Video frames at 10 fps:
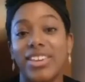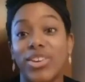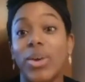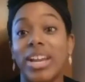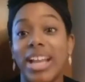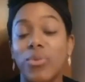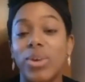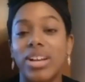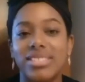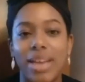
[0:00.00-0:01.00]
And I was
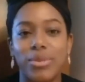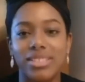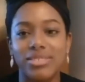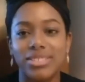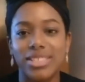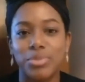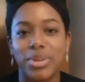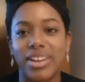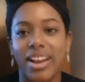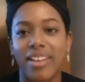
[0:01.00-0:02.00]
literally a spear
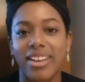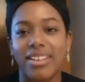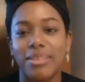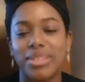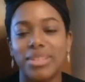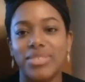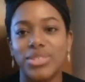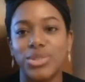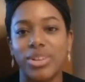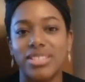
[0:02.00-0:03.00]
carrier, I believe, in
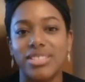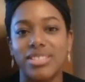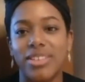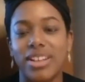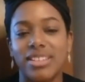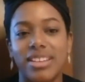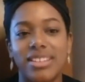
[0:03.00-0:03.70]
Troilus and Cressida.